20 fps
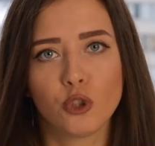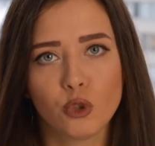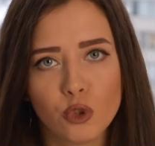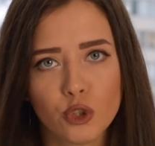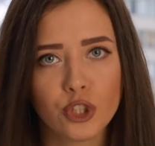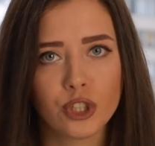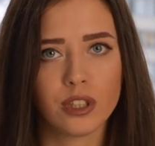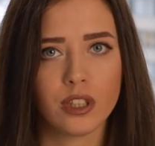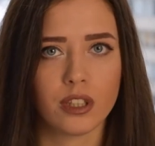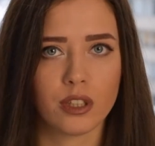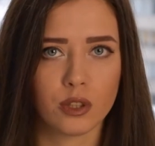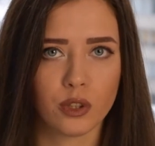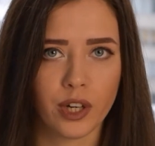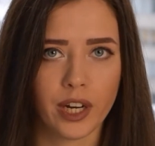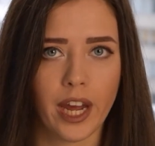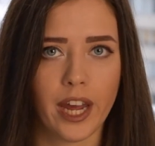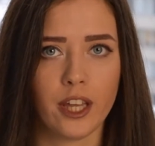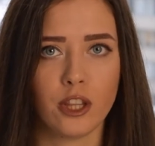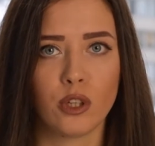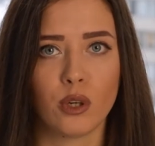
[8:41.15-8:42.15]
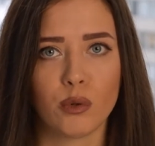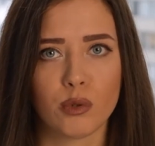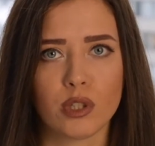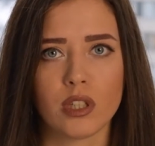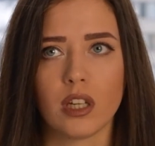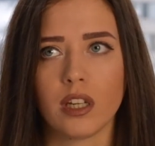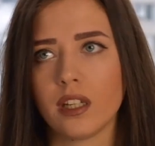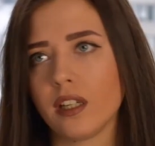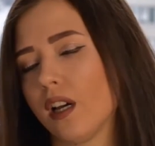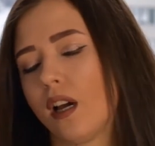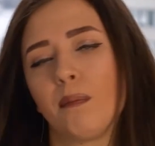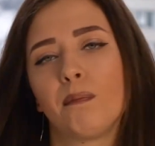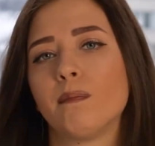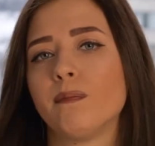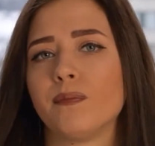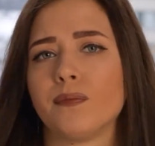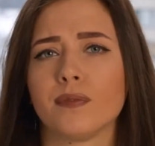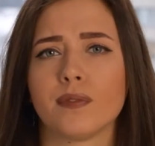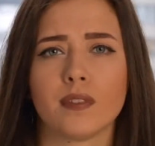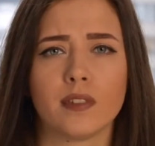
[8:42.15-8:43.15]
usually create those like
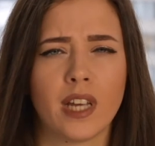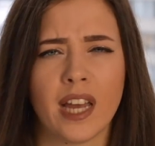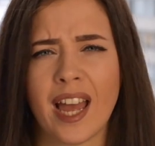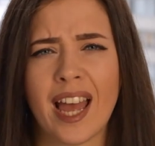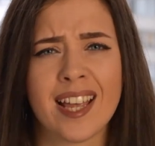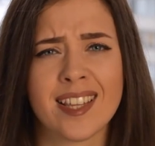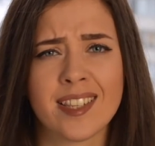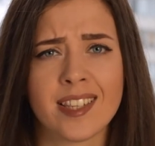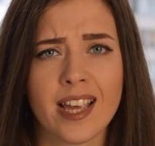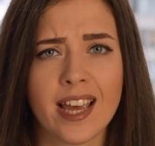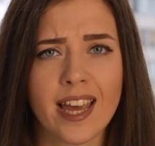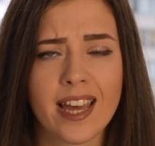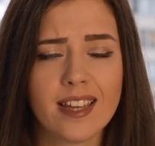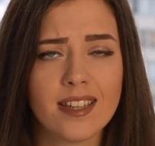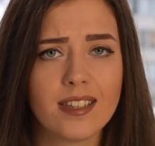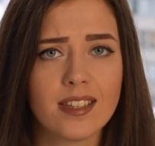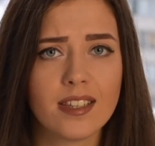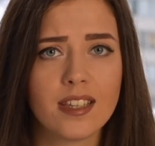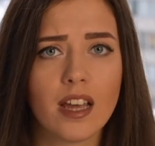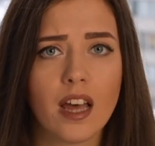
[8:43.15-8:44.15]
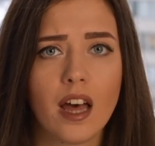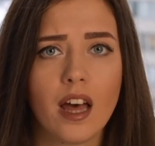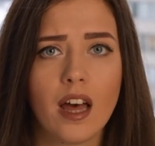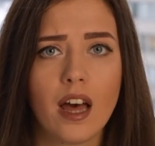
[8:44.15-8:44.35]
essays.